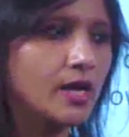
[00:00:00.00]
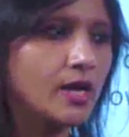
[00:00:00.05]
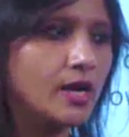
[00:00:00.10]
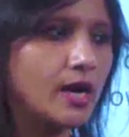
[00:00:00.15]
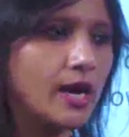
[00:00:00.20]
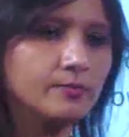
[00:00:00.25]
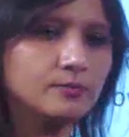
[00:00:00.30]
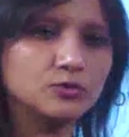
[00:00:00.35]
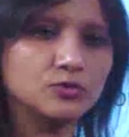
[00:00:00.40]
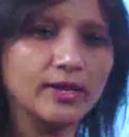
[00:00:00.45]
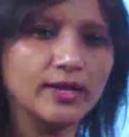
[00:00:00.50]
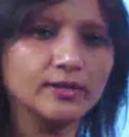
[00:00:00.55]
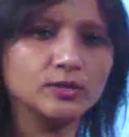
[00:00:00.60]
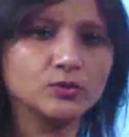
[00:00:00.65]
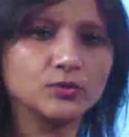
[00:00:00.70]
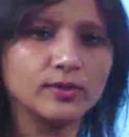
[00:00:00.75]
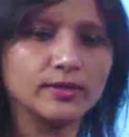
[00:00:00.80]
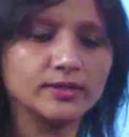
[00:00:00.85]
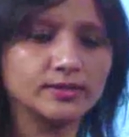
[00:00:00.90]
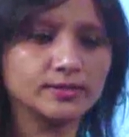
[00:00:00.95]
I am trying
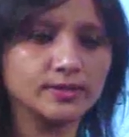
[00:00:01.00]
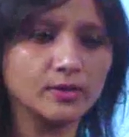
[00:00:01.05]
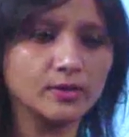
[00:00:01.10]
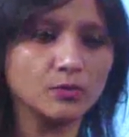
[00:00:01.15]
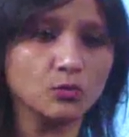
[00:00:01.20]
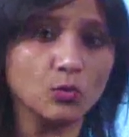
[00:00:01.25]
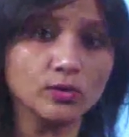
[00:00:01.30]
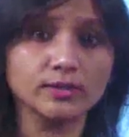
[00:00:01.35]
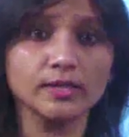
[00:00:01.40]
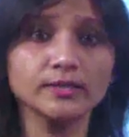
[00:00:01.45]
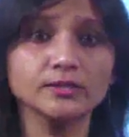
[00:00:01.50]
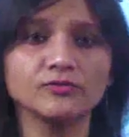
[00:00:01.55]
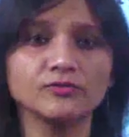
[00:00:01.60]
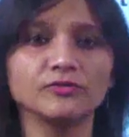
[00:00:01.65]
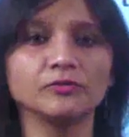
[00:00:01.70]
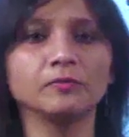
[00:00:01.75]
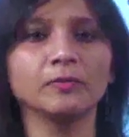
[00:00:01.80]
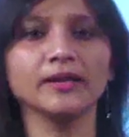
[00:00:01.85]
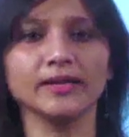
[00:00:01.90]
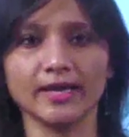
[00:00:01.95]
to understand what I did
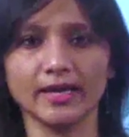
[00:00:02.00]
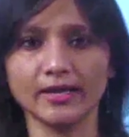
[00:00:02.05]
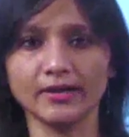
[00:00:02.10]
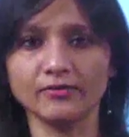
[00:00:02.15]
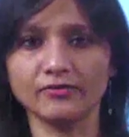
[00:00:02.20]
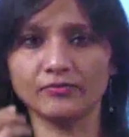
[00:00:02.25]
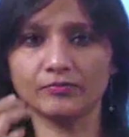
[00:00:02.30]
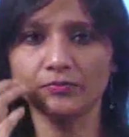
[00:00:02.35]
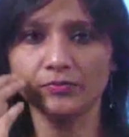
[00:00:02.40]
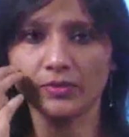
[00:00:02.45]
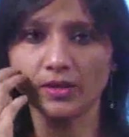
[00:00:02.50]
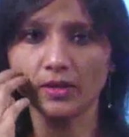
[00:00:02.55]
with my knife